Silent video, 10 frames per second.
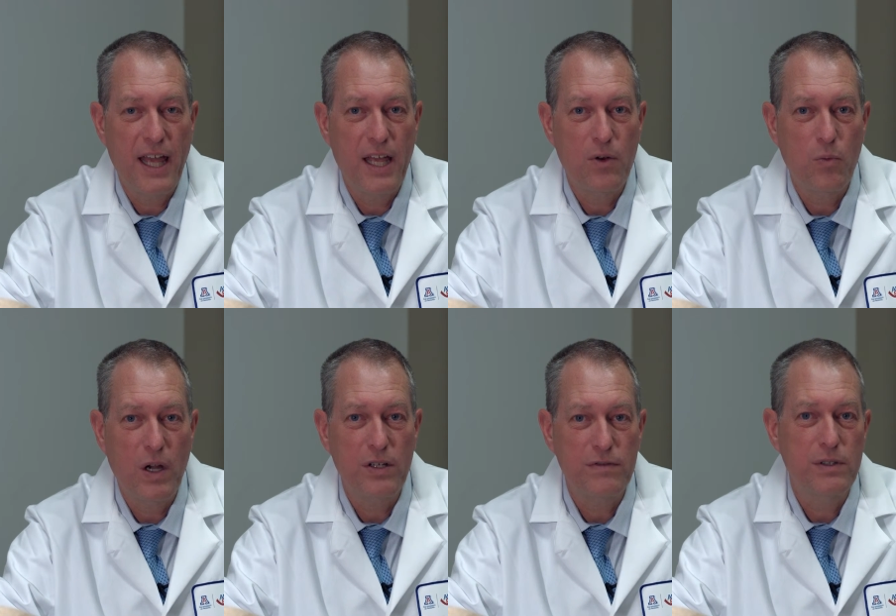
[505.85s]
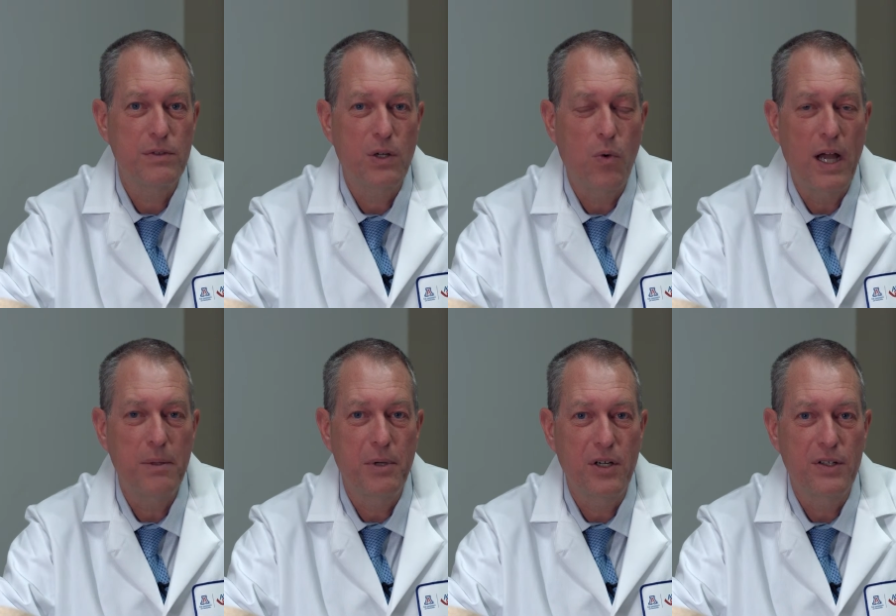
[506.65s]
and one of the
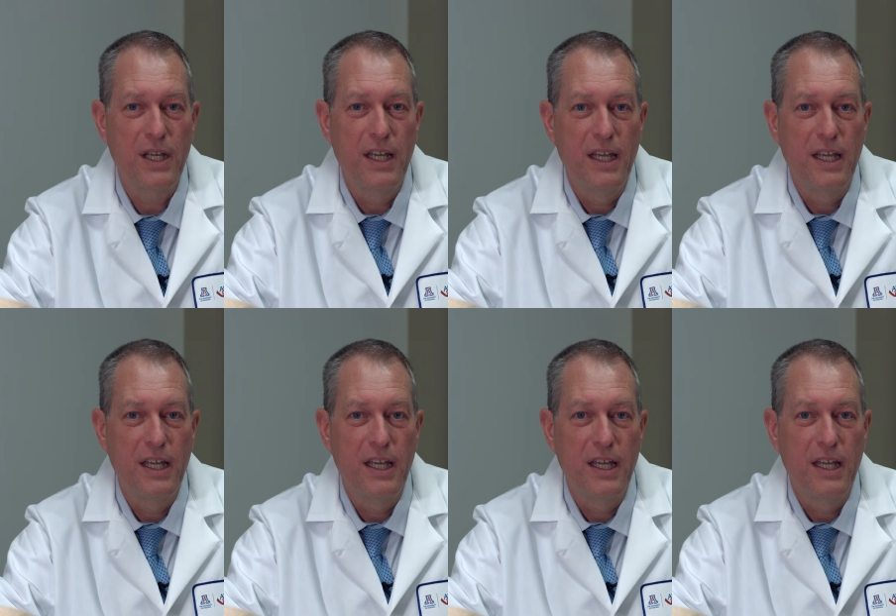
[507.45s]
requirements